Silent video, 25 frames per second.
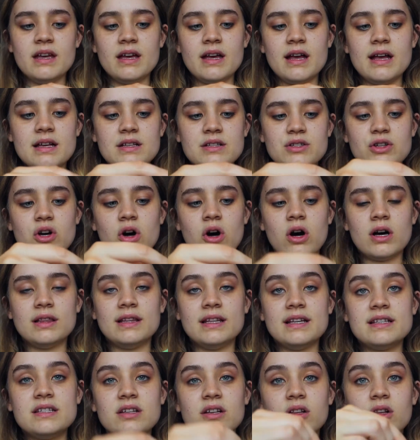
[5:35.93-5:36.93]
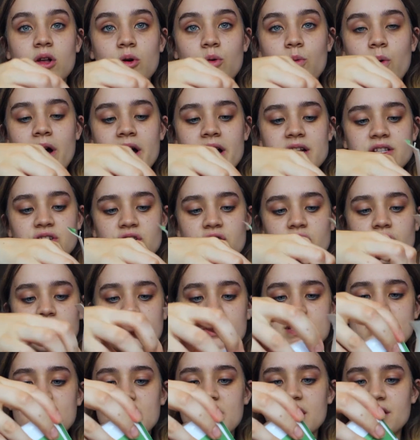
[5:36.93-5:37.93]
it's got a little white
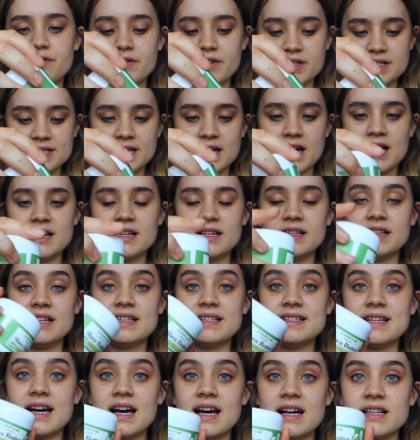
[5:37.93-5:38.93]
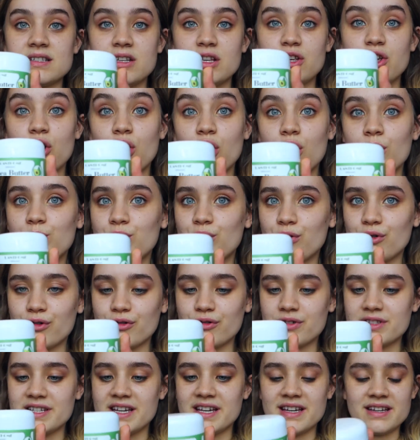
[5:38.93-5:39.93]
container inside and this has your
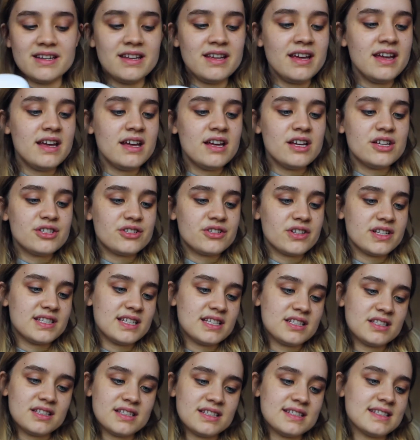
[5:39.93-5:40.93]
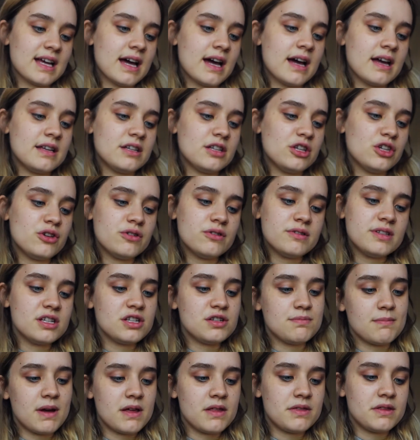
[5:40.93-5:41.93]
product in. So it says on the side, usage
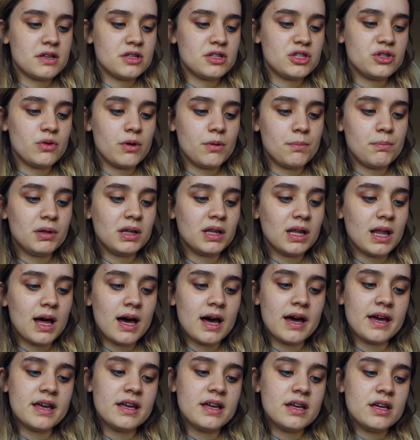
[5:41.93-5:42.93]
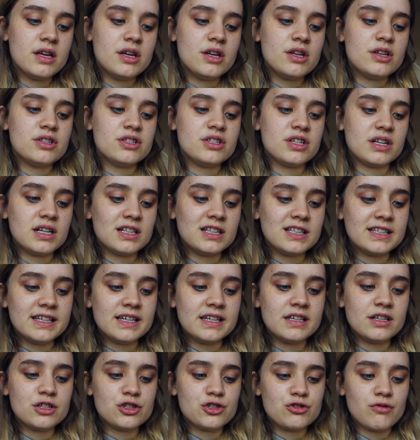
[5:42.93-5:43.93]
method to apply to
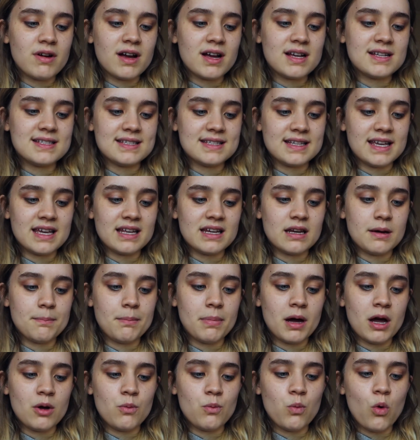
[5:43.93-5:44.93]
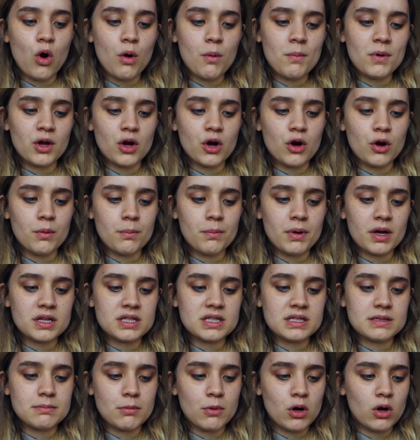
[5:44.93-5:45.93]
clean dry skin by warming up a
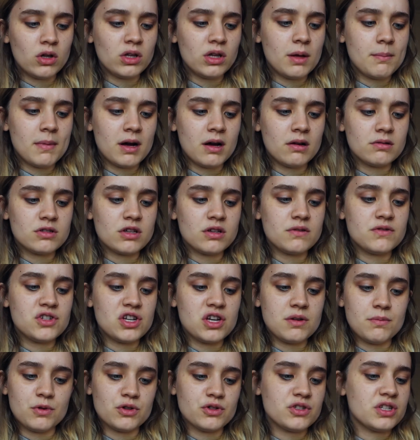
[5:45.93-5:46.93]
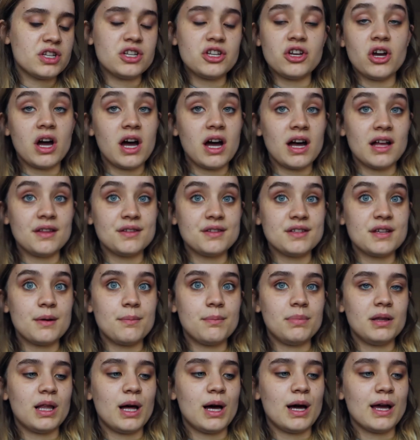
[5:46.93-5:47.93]
small amount of shea butter in your hands,
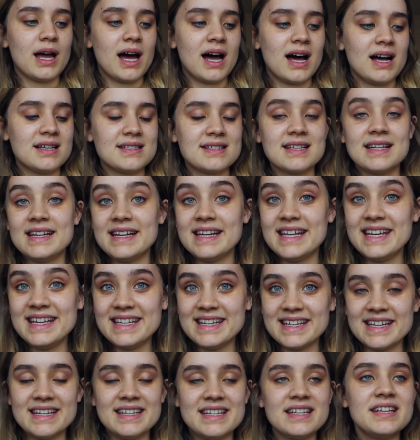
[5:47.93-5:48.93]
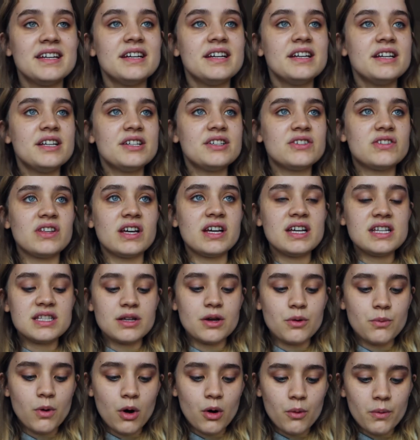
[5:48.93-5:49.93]
apply as needed. So that is
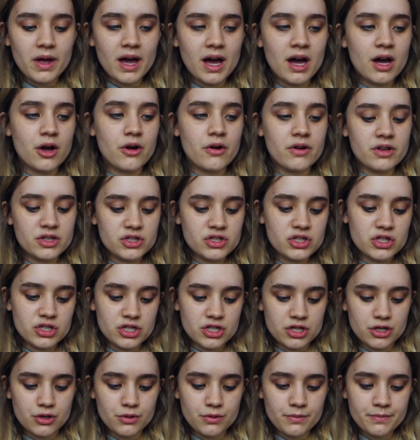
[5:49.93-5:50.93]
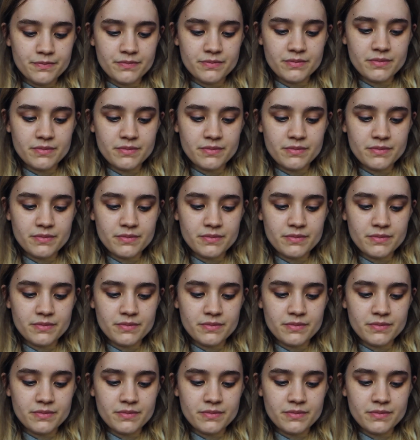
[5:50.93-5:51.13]
what we are going to do.